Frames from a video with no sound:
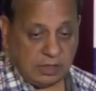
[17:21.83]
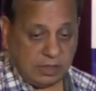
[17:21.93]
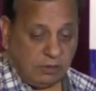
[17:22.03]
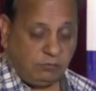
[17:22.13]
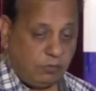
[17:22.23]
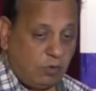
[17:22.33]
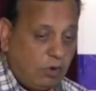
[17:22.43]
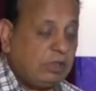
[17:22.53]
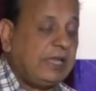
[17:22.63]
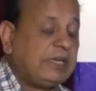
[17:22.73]
If
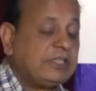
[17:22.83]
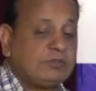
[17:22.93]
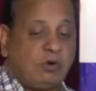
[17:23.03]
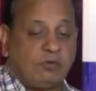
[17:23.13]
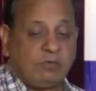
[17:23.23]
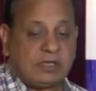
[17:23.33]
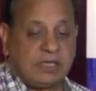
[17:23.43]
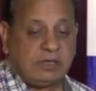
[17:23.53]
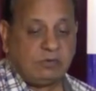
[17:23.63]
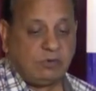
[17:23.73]
all that is not
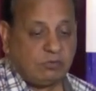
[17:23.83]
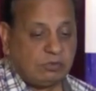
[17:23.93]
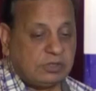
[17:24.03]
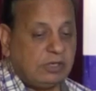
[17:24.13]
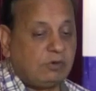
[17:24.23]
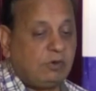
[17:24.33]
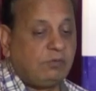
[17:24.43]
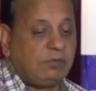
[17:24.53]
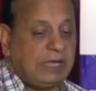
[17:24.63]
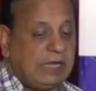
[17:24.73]
working, you have to think
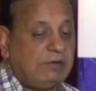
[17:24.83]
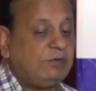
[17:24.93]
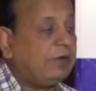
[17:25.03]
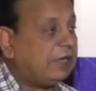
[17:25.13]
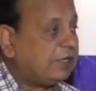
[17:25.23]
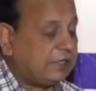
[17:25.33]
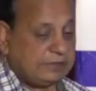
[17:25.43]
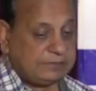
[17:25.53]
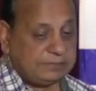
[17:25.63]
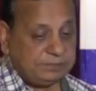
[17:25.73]
of LV
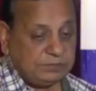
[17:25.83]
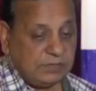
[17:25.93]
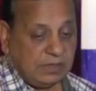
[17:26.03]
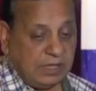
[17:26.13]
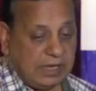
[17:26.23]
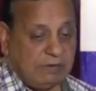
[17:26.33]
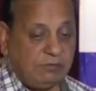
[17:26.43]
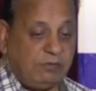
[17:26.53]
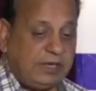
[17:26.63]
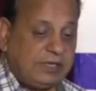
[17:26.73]
venting.
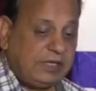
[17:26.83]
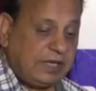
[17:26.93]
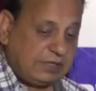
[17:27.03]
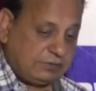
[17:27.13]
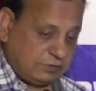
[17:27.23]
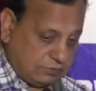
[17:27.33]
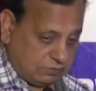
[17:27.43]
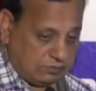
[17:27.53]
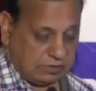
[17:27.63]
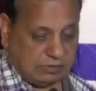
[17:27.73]
LV venting has
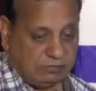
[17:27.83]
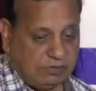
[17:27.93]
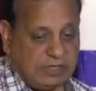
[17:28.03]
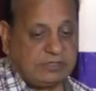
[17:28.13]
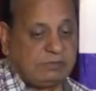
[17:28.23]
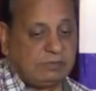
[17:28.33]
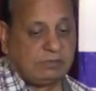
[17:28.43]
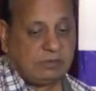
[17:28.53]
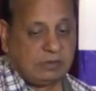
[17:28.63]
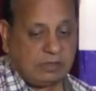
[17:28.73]
various
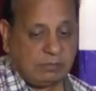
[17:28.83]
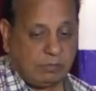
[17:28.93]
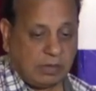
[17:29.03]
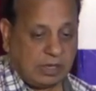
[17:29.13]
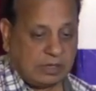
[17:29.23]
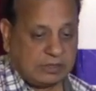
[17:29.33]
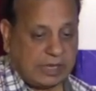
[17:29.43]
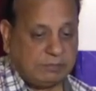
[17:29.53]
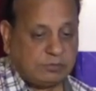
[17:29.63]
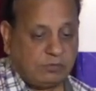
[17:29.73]

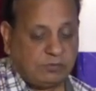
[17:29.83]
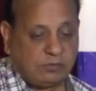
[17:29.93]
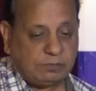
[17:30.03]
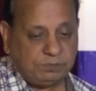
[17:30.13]
types of